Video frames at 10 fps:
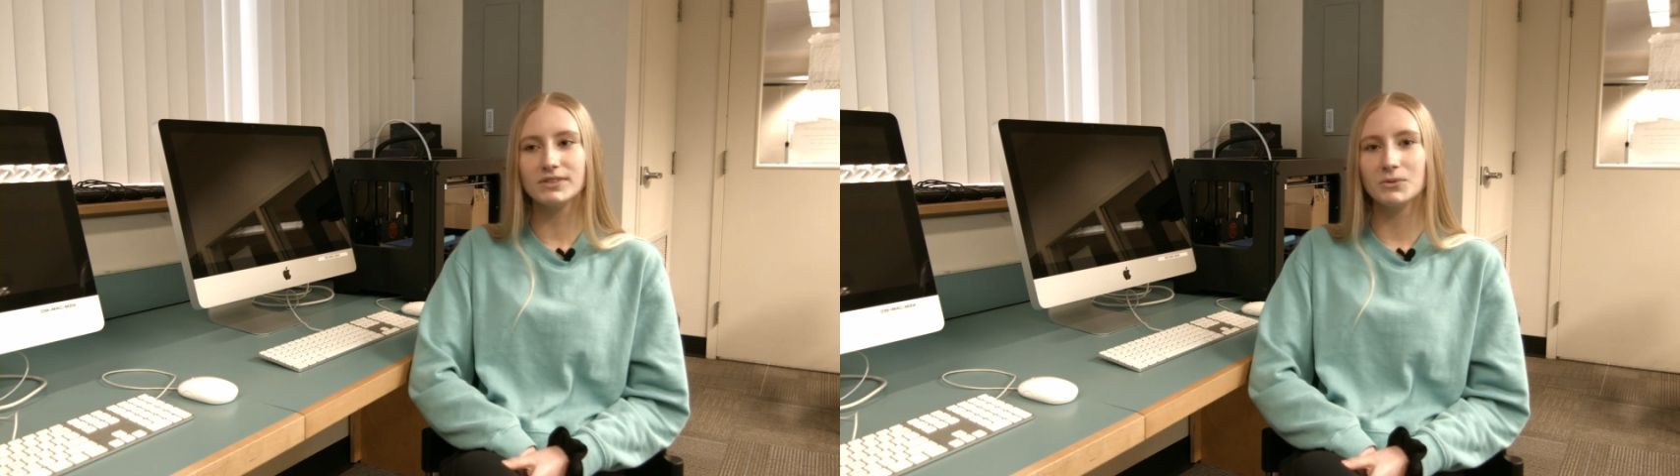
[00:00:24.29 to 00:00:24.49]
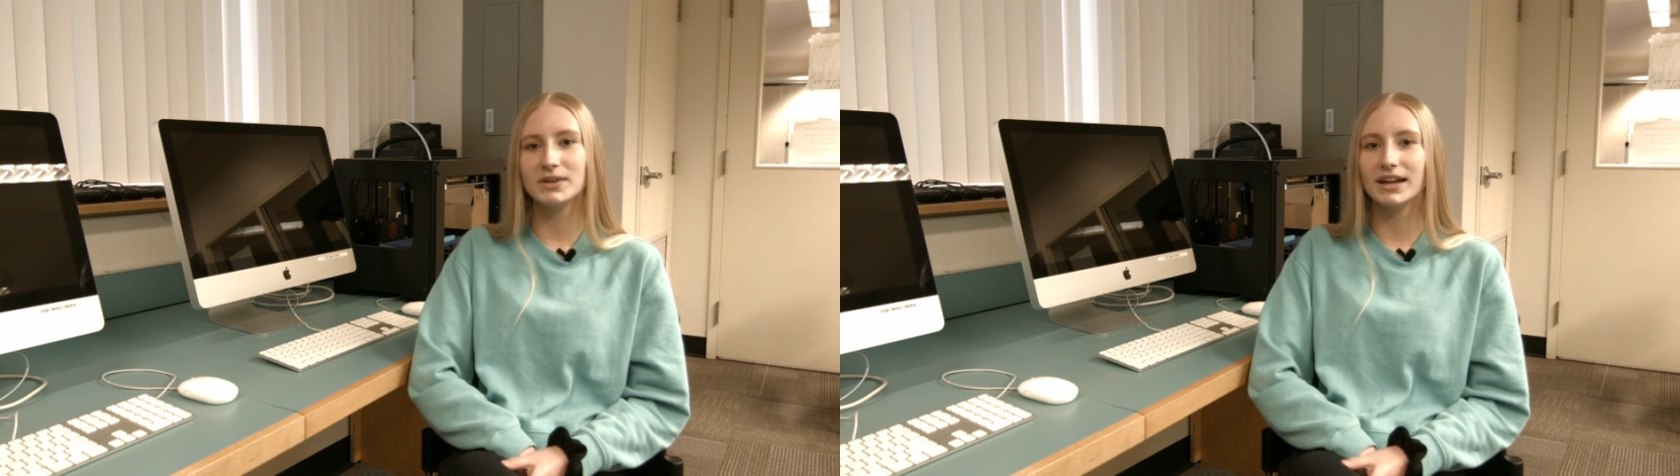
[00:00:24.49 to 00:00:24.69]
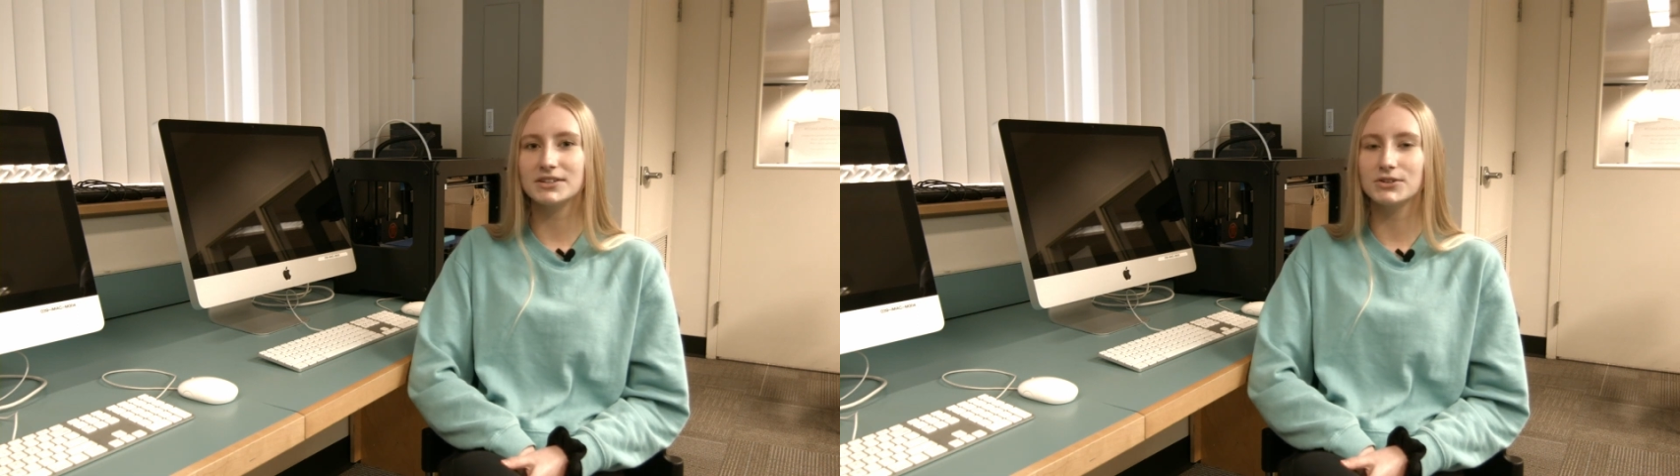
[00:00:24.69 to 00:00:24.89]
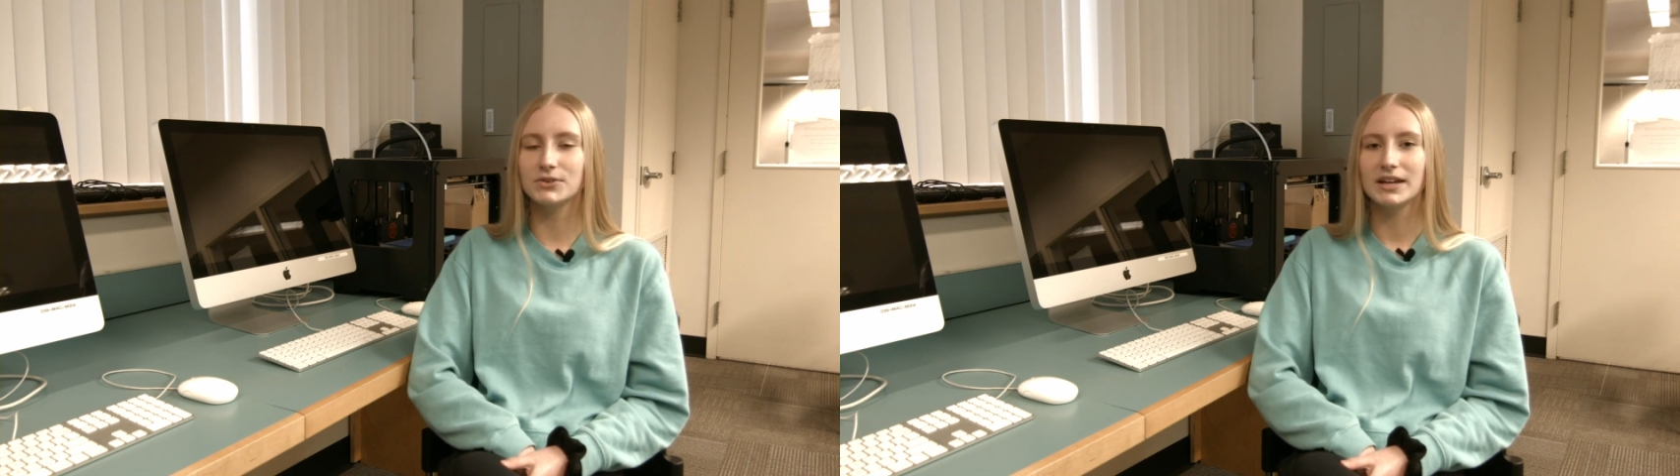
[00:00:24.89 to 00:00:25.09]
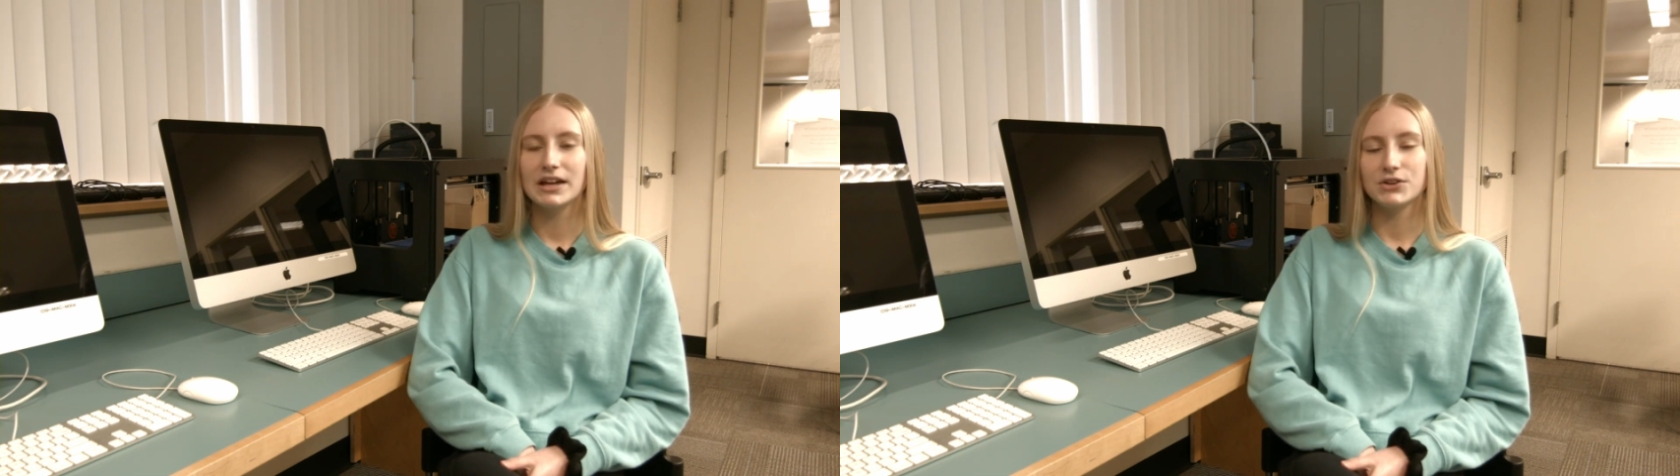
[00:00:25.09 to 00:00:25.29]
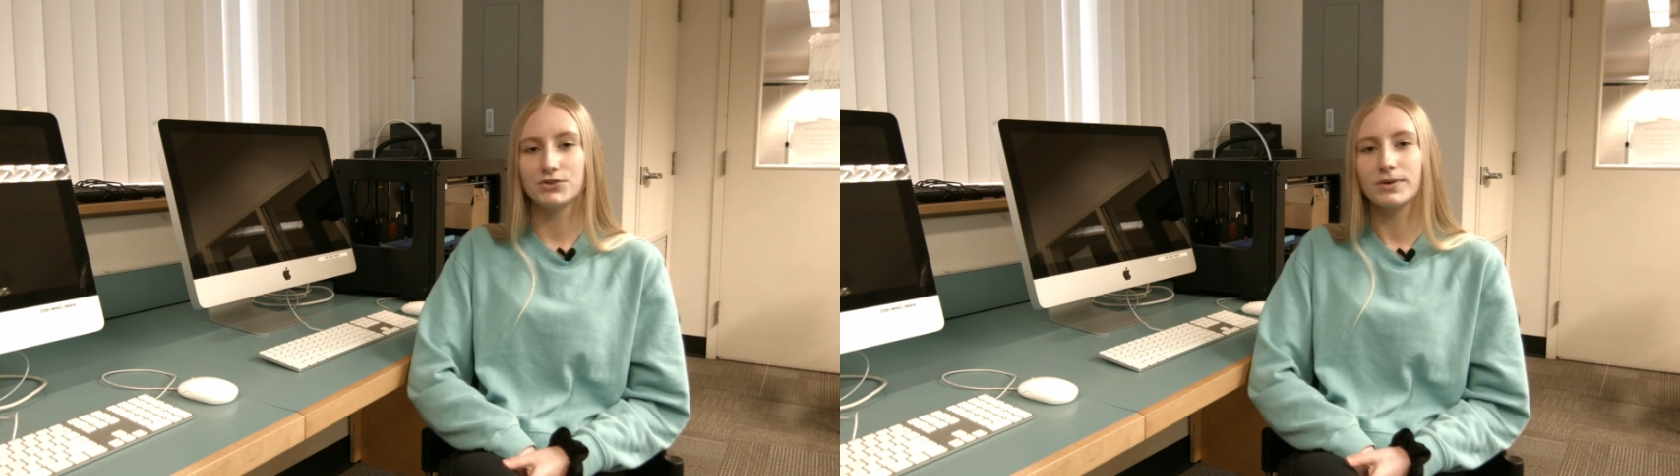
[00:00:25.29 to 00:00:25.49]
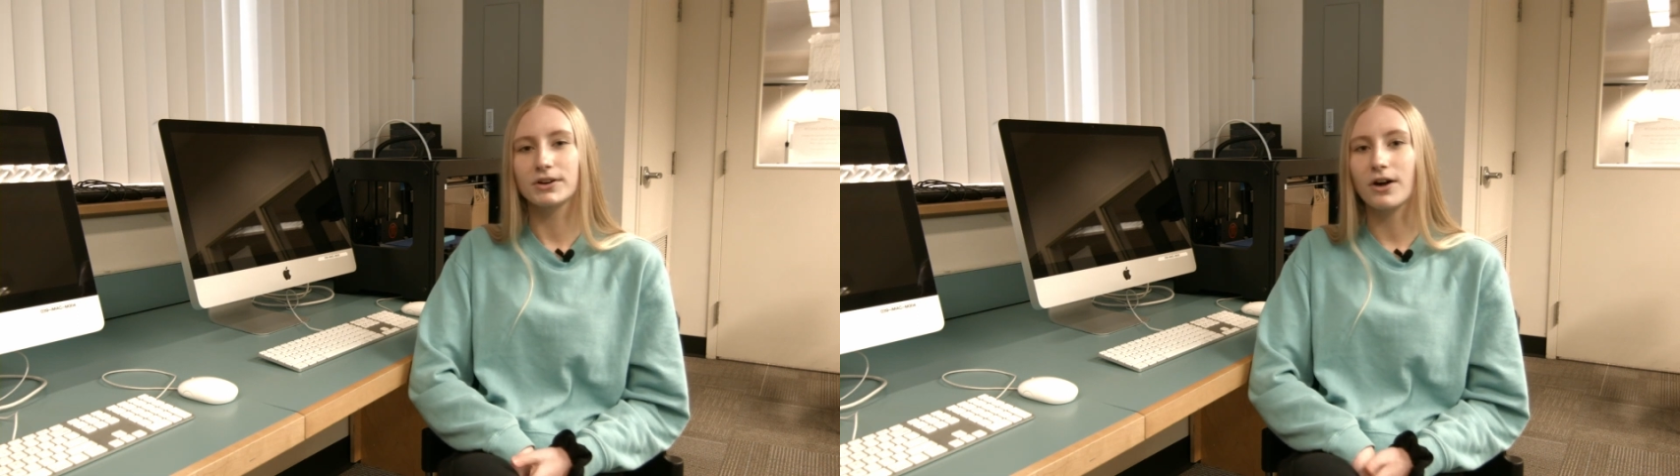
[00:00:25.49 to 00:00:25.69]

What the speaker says: we get to do what are